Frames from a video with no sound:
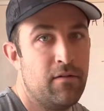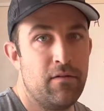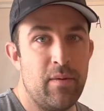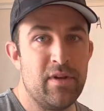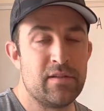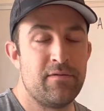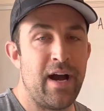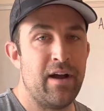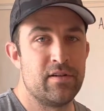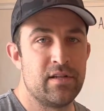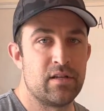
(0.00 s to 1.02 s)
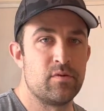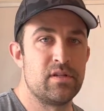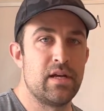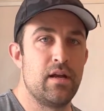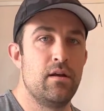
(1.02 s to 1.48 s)
That means 5 or
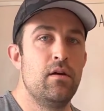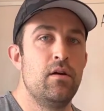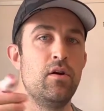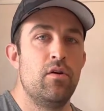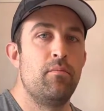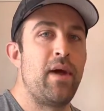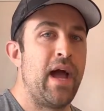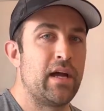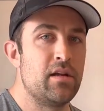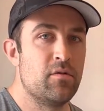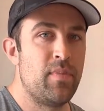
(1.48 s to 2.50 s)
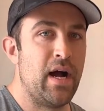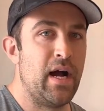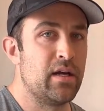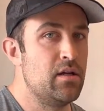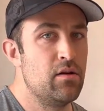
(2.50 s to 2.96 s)
6% back in your
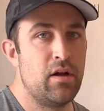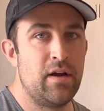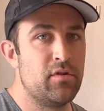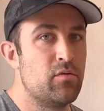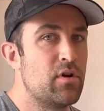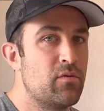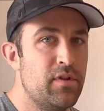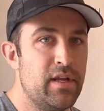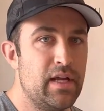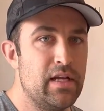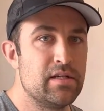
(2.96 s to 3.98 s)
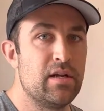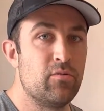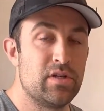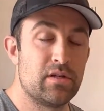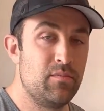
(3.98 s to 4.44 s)
pocket. You don't have to work with an agent,
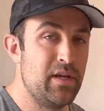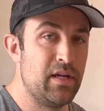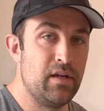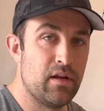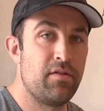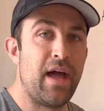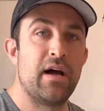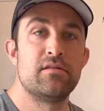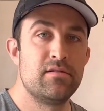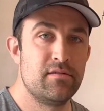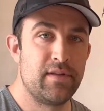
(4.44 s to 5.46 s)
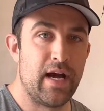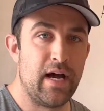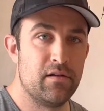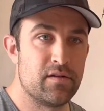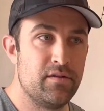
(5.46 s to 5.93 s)
which could be, thousands of
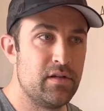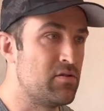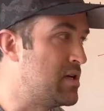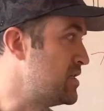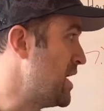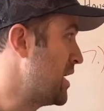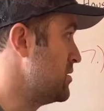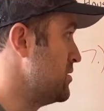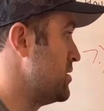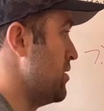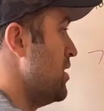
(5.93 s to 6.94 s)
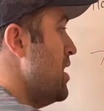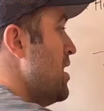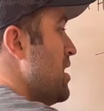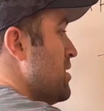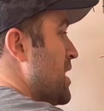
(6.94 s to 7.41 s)
dollars on this transaction. So
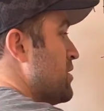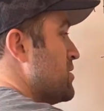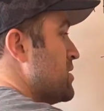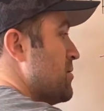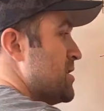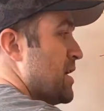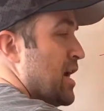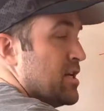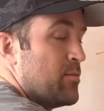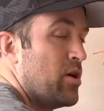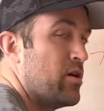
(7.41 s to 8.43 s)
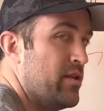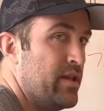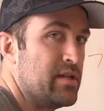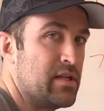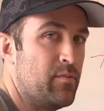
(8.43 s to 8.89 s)
that'll subsidize part of
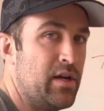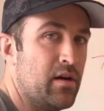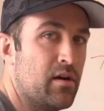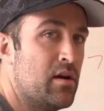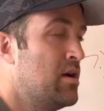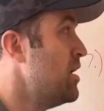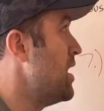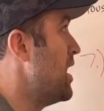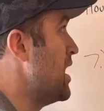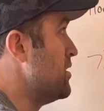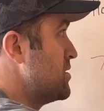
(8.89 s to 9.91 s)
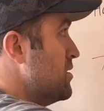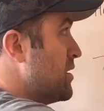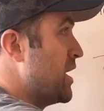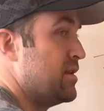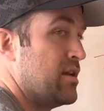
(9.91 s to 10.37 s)
this up here and you'll still
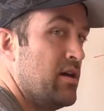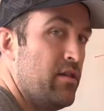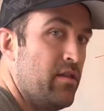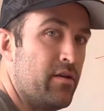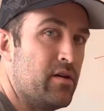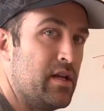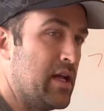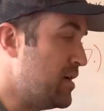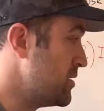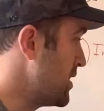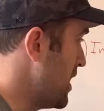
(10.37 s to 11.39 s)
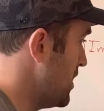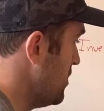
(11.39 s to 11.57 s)
get it done in 30 days. Okay.